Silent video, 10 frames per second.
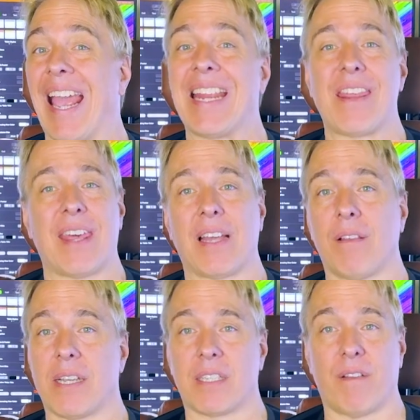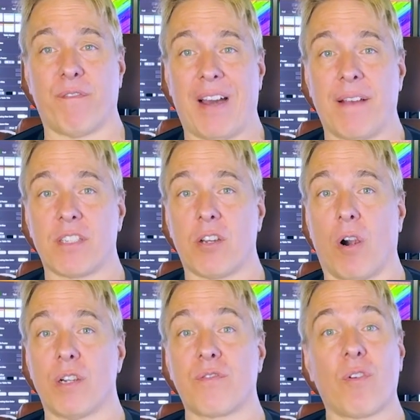anything less than 5
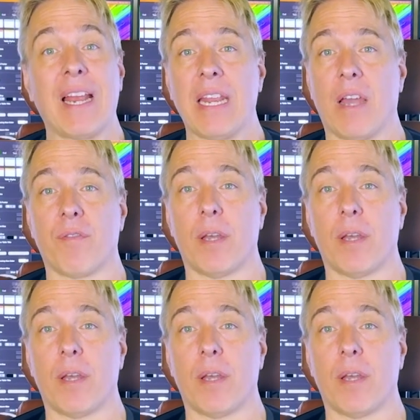stars for any of